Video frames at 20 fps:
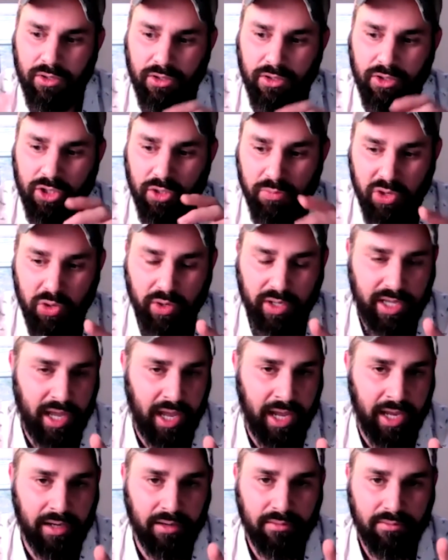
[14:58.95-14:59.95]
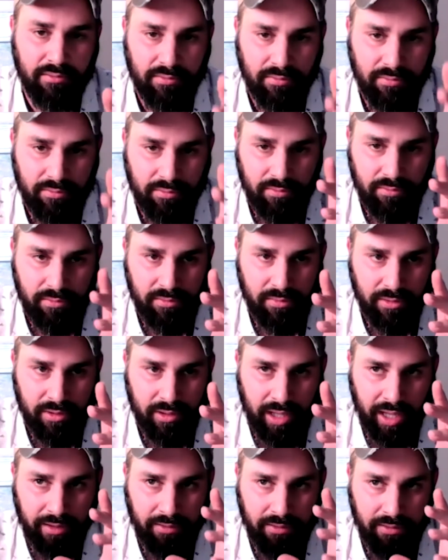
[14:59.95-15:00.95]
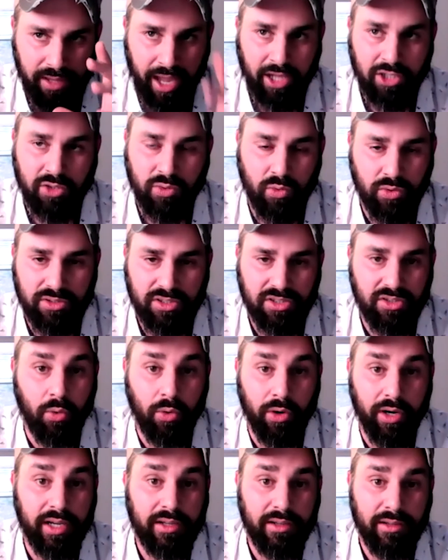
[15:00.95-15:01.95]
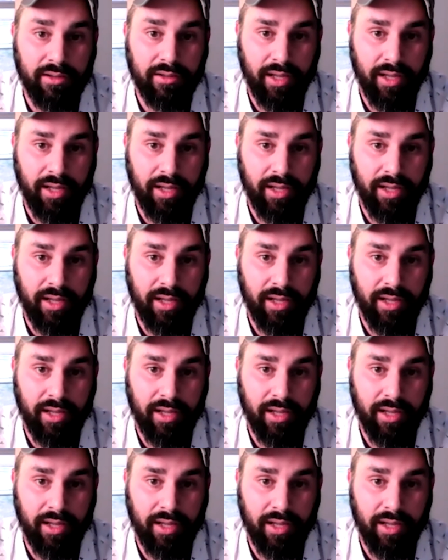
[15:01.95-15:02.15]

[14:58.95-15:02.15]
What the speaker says: communicate, like the actual story, like